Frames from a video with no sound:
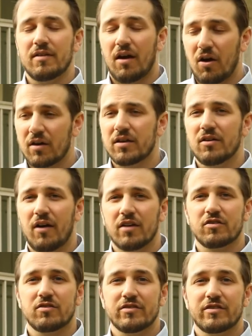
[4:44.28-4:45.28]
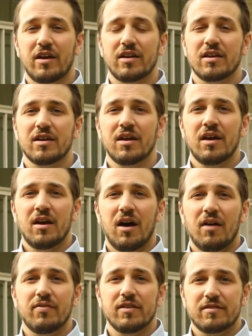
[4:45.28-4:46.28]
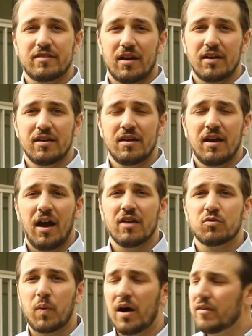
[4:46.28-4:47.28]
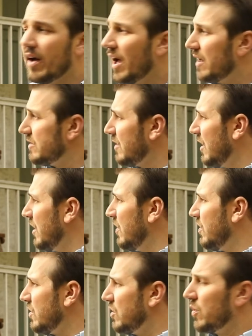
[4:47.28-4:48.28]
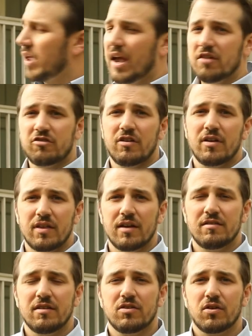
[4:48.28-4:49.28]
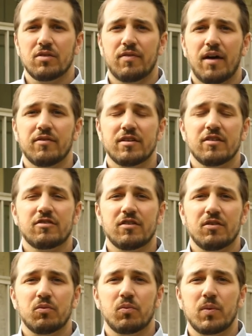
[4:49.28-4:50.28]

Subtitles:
archaeological study of the site, as well as the location of the 1835 addition.